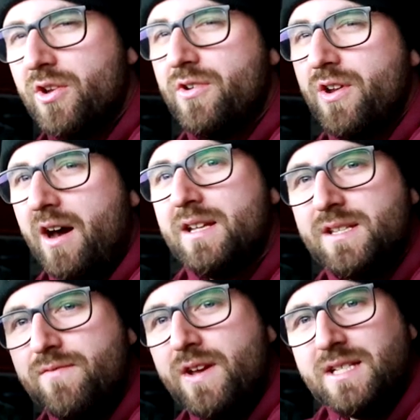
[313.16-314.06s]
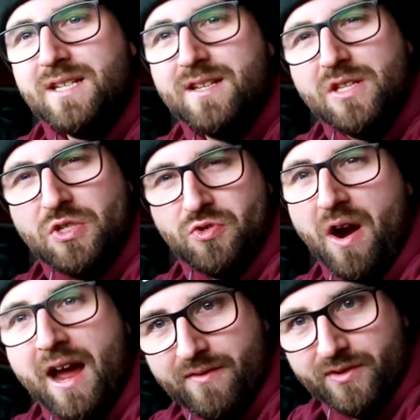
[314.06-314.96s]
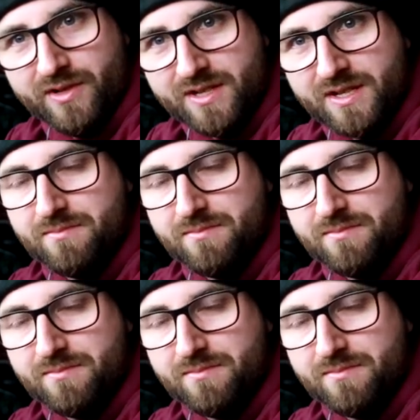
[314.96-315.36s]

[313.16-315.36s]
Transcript: You're not as invested in the drivers as